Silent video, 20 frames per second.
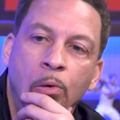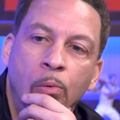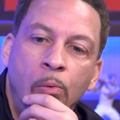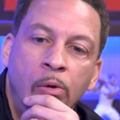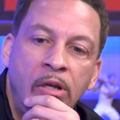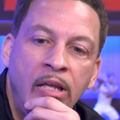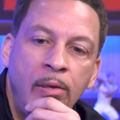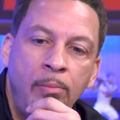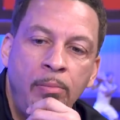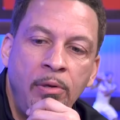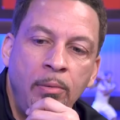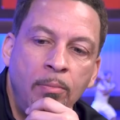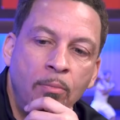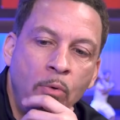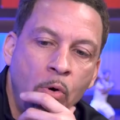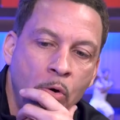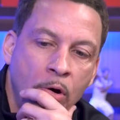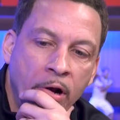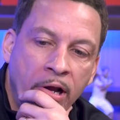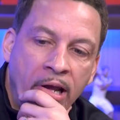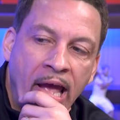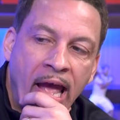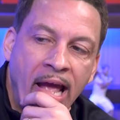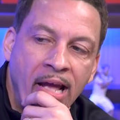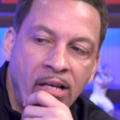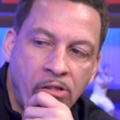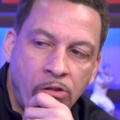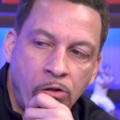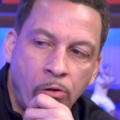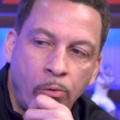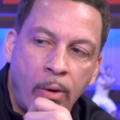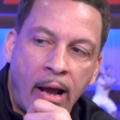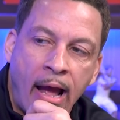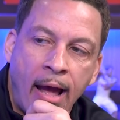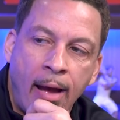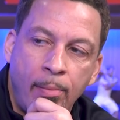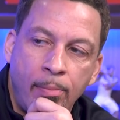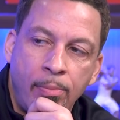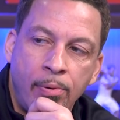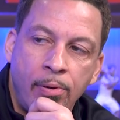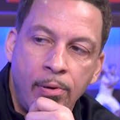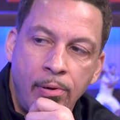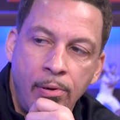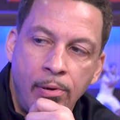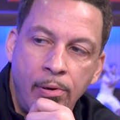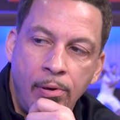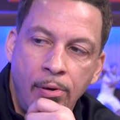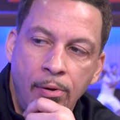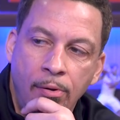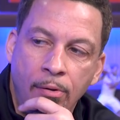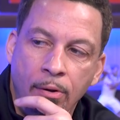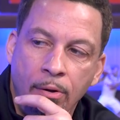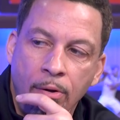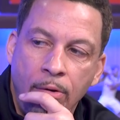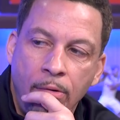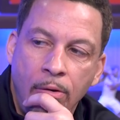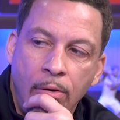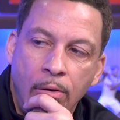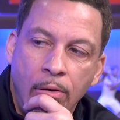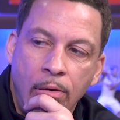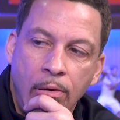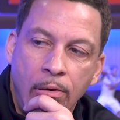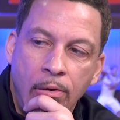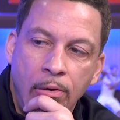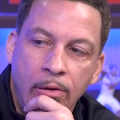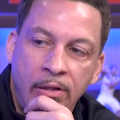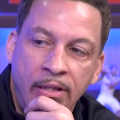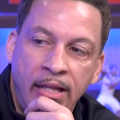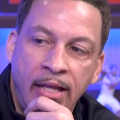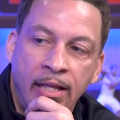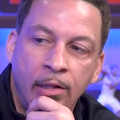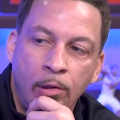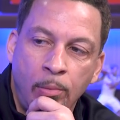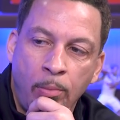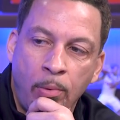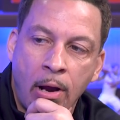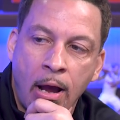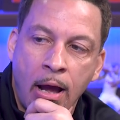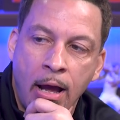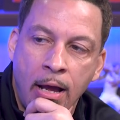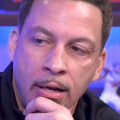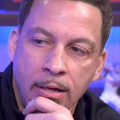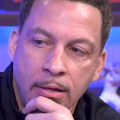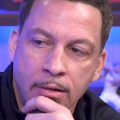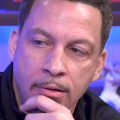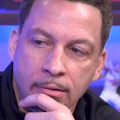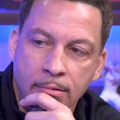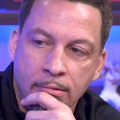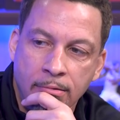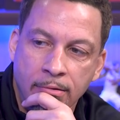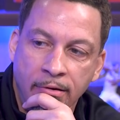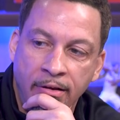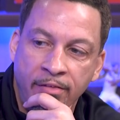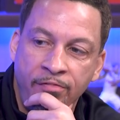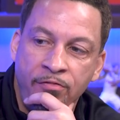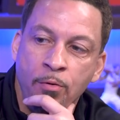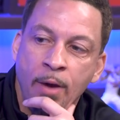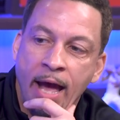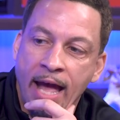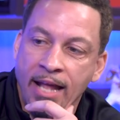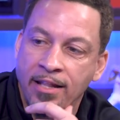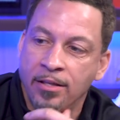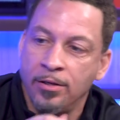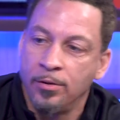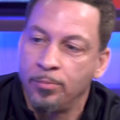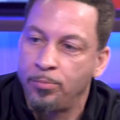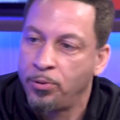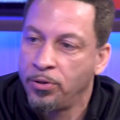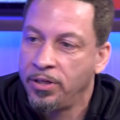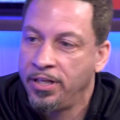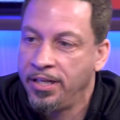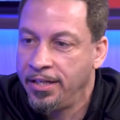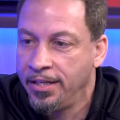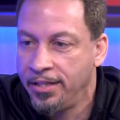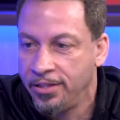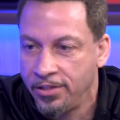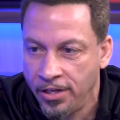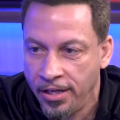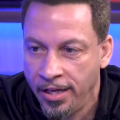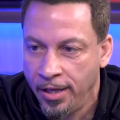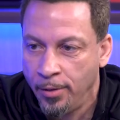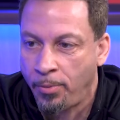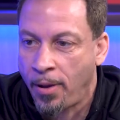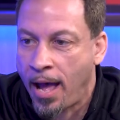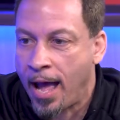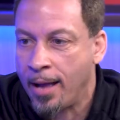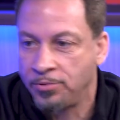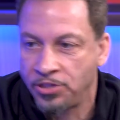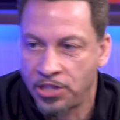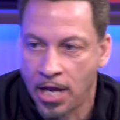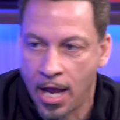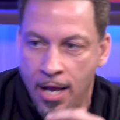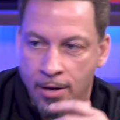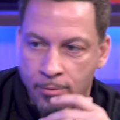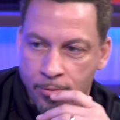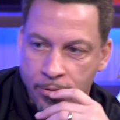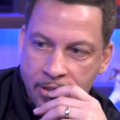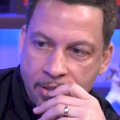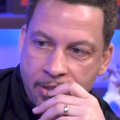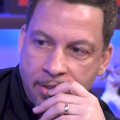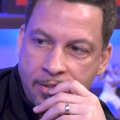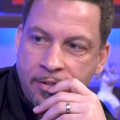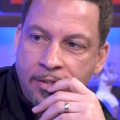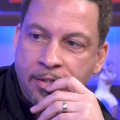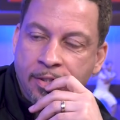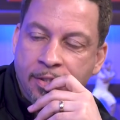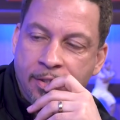Would he be more gangster rap than LeBron? If you had to put it in hip-hop genres?